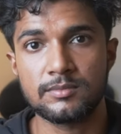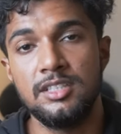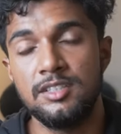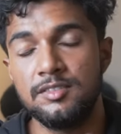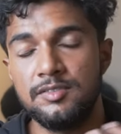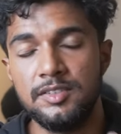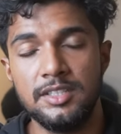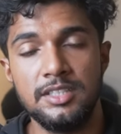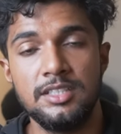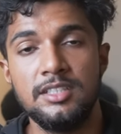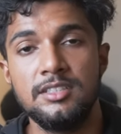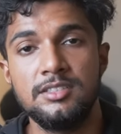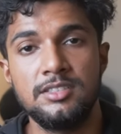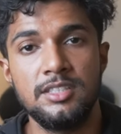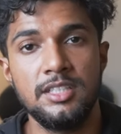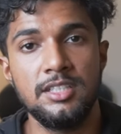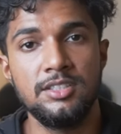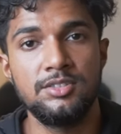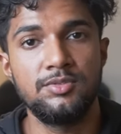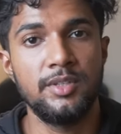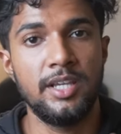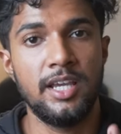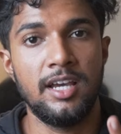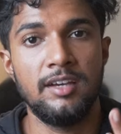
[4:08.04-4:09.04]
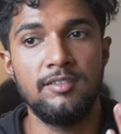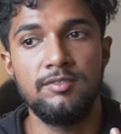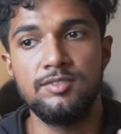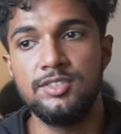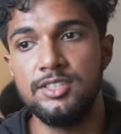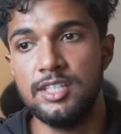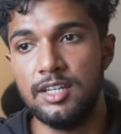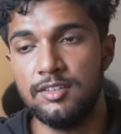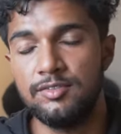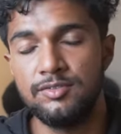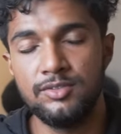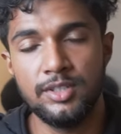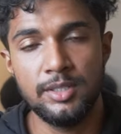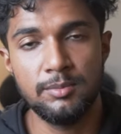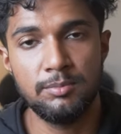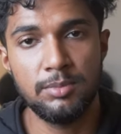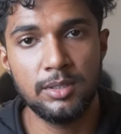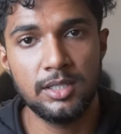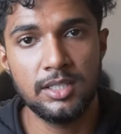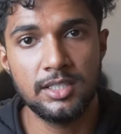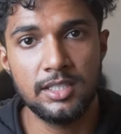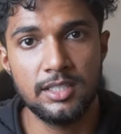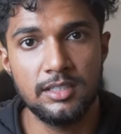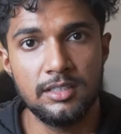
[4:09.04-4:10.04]
In the fitness niche, we have Jeff
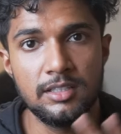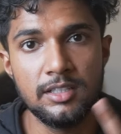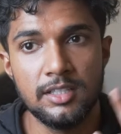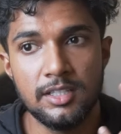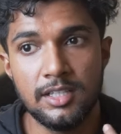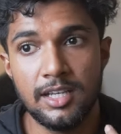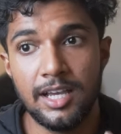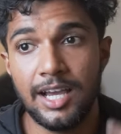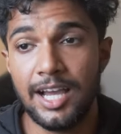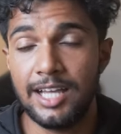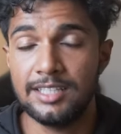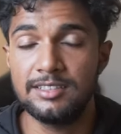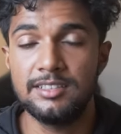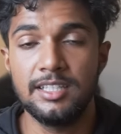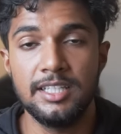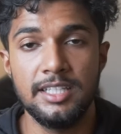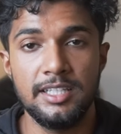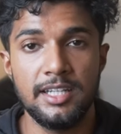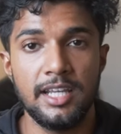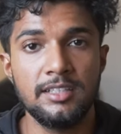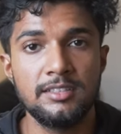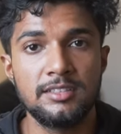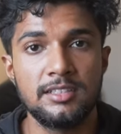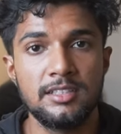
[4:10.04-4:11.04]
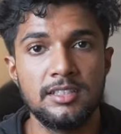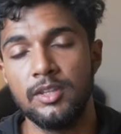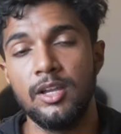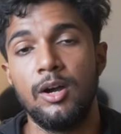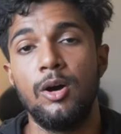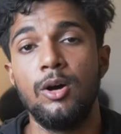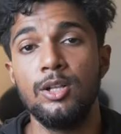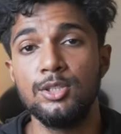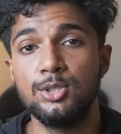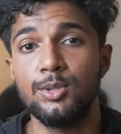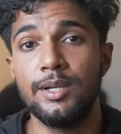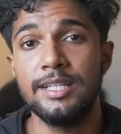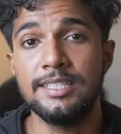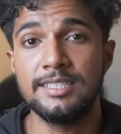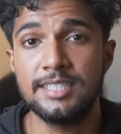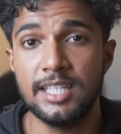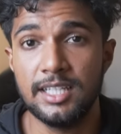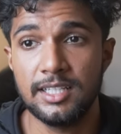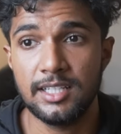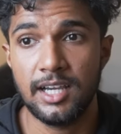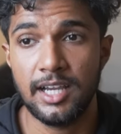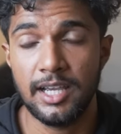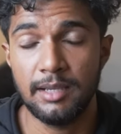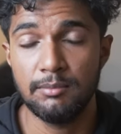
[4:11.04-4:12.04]
Nippard and AthleanX. Also, I
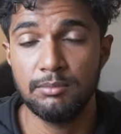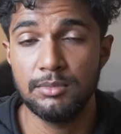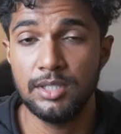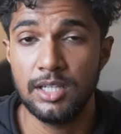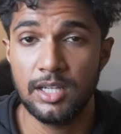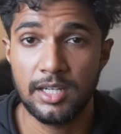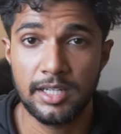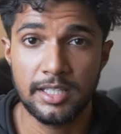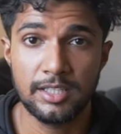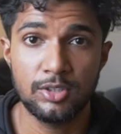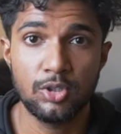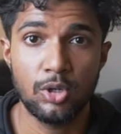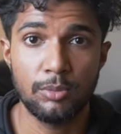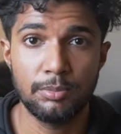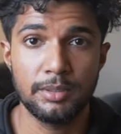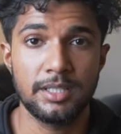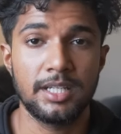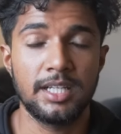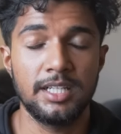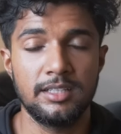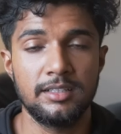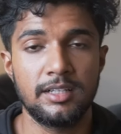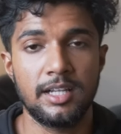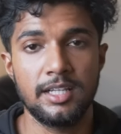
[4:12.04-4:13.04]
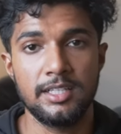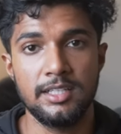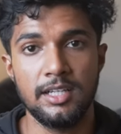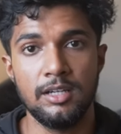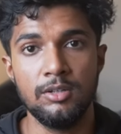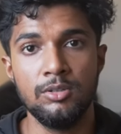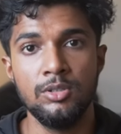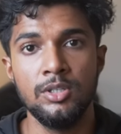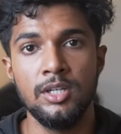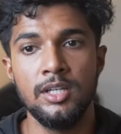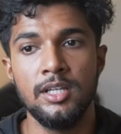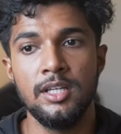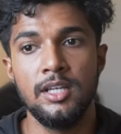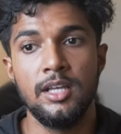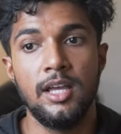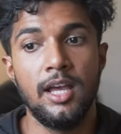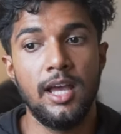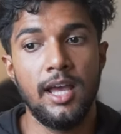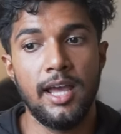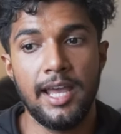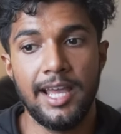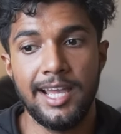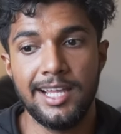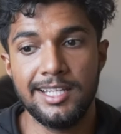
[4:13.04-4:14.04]
said I'm learning copywriting right now.
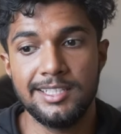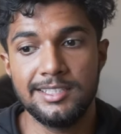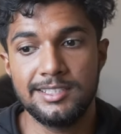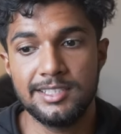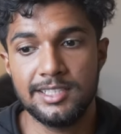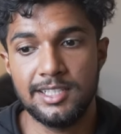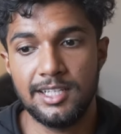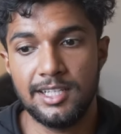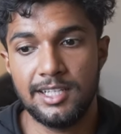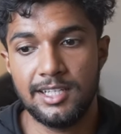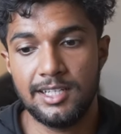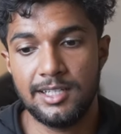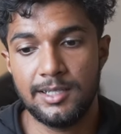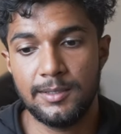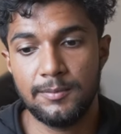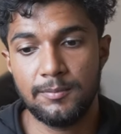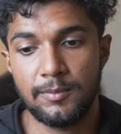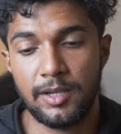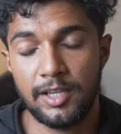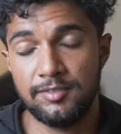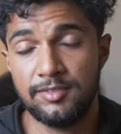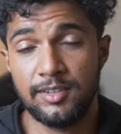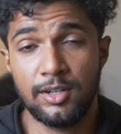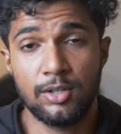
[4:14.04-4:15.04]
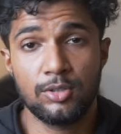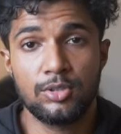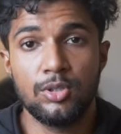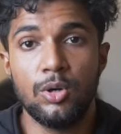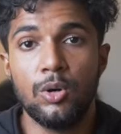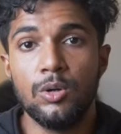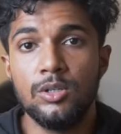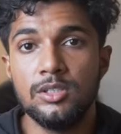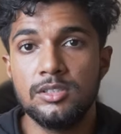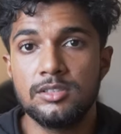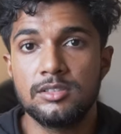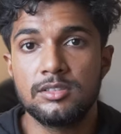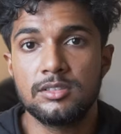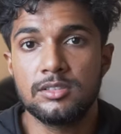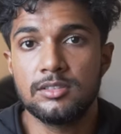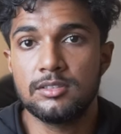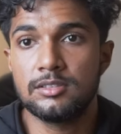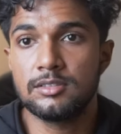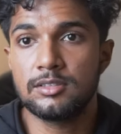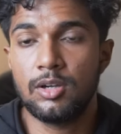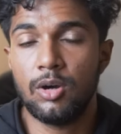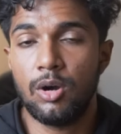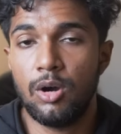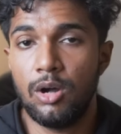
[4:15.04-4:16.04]
And I found a course
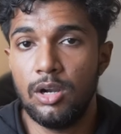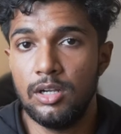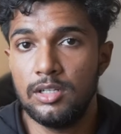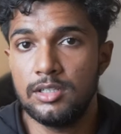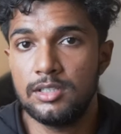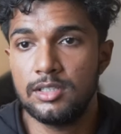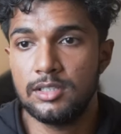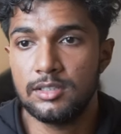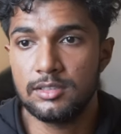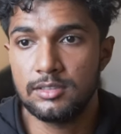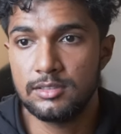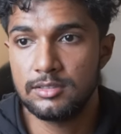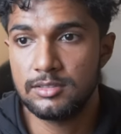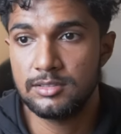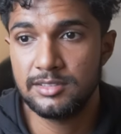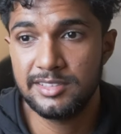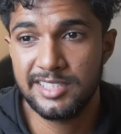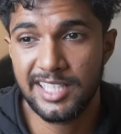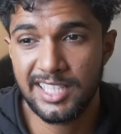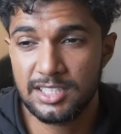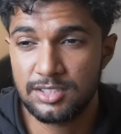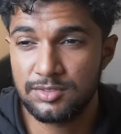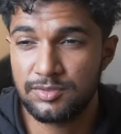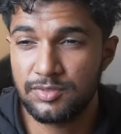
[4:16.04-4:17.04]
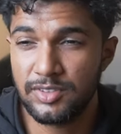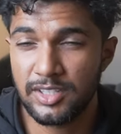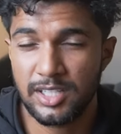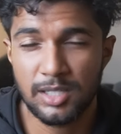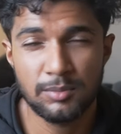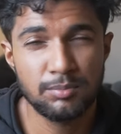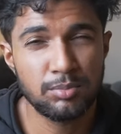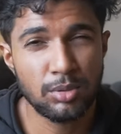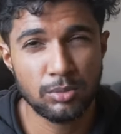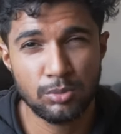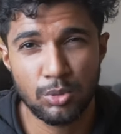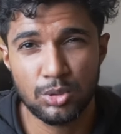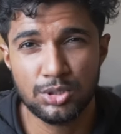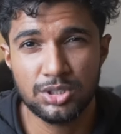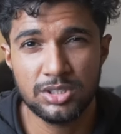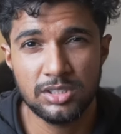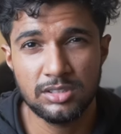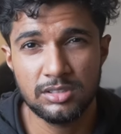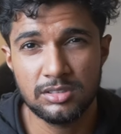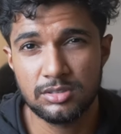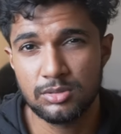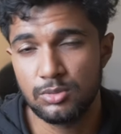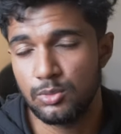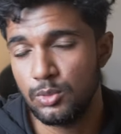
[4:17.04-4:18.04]
called Six Figure
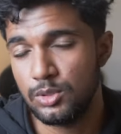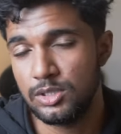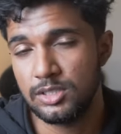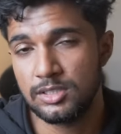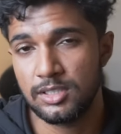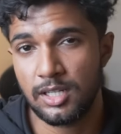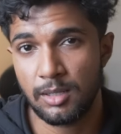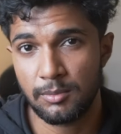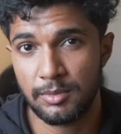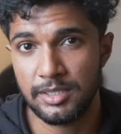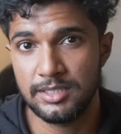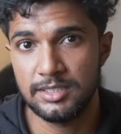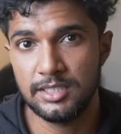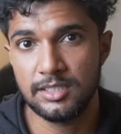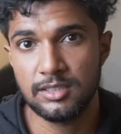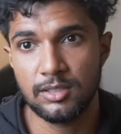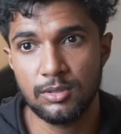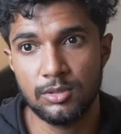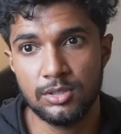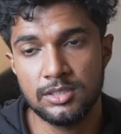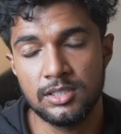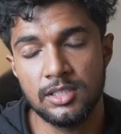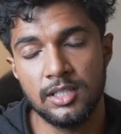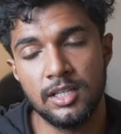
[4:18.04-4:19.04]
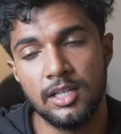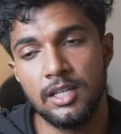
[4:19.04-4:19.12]
Promotions, which is an amazing course.